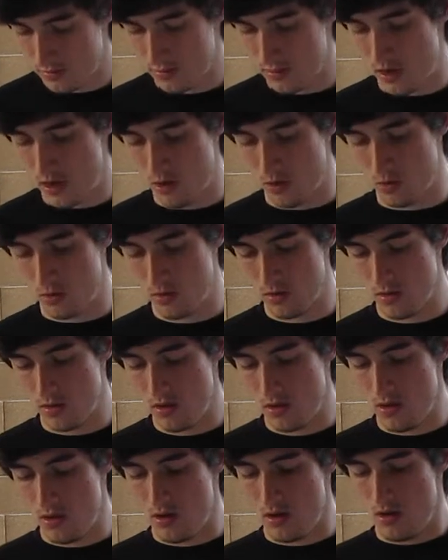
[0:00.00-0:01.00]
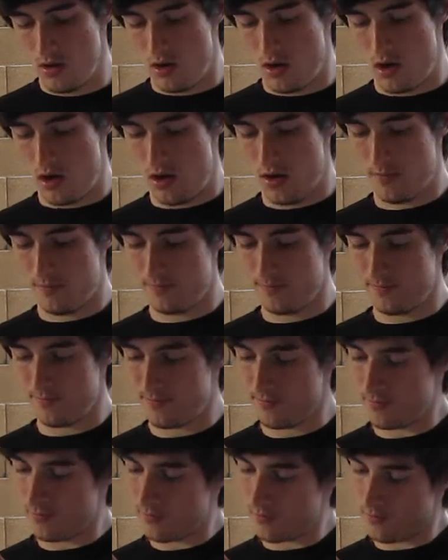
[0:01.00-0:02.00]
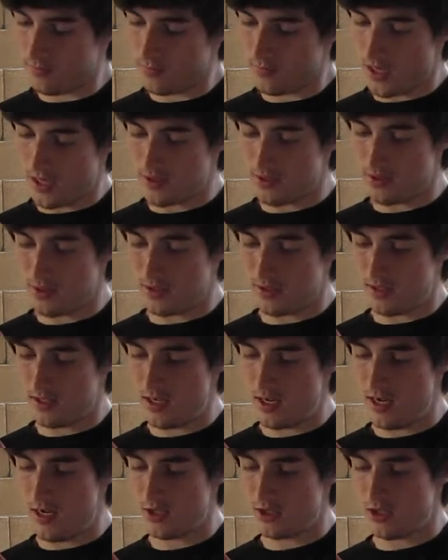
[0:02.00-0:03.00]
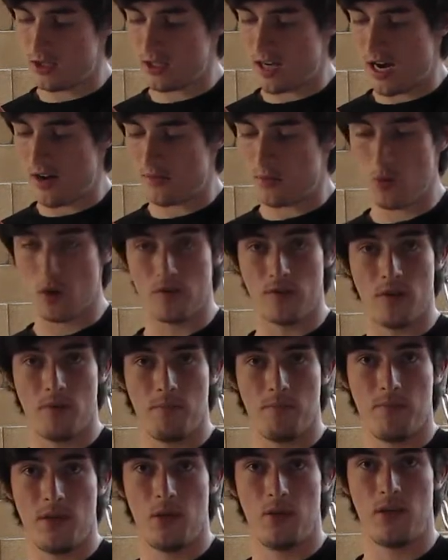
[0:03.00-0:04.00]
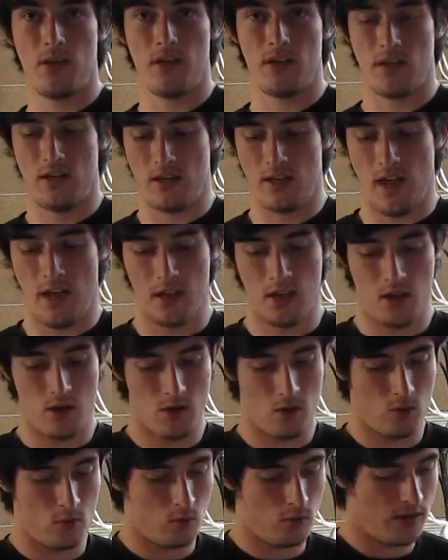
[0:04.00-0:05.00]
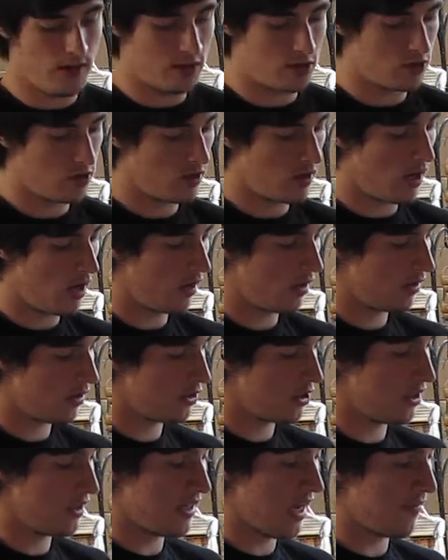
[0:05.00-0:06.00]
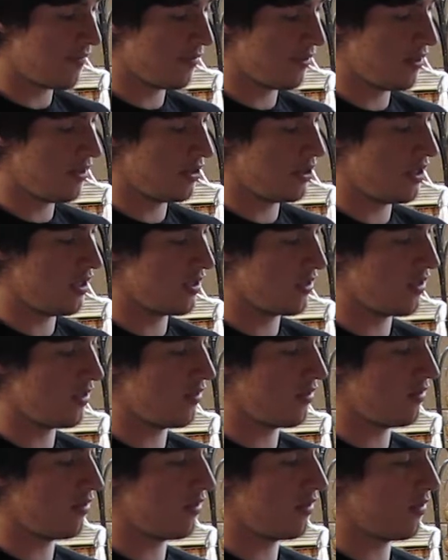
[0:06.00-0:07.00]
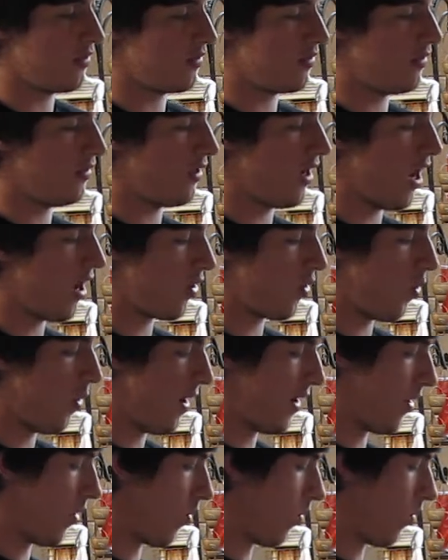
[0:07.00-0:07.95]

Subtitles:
So, as you can see, she's kind of more of a muted yellowish color. She's not quite